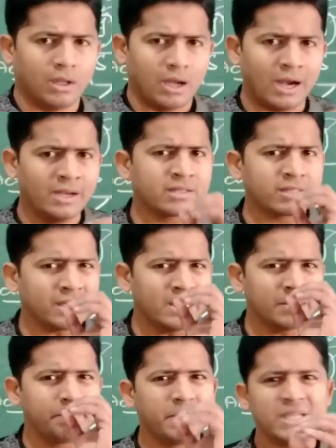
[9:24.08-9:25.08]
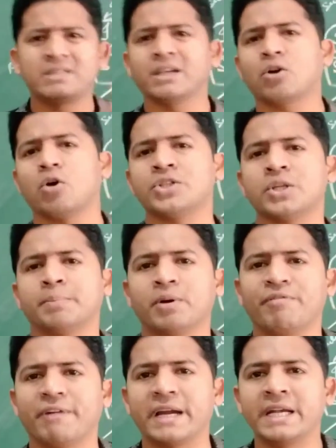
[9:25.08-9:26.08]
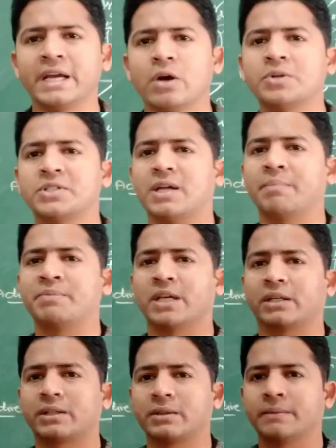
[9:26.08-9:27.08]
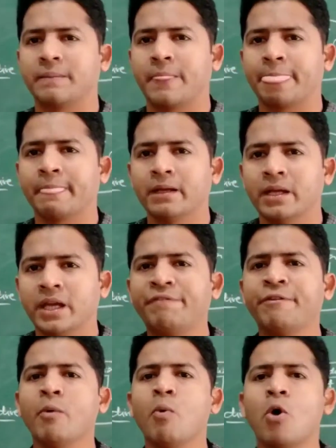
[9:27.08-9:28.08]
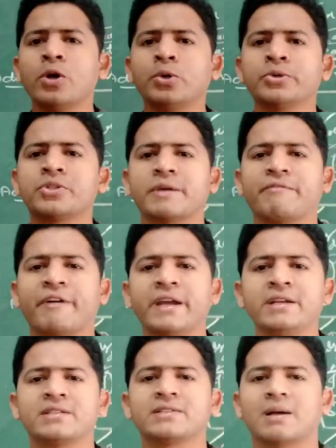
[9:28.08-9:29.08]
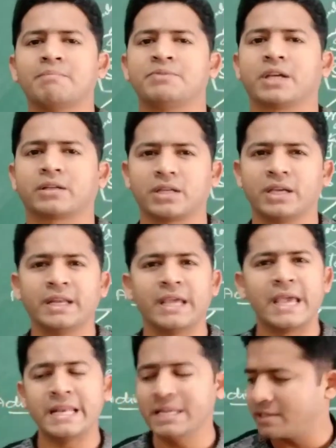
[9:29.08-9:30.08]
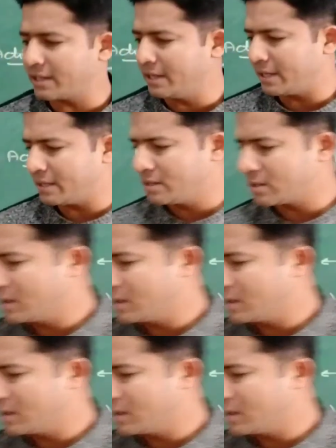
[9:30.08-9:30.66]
Understand the basic concept of finding out subject. If you want to find subject in any sentence,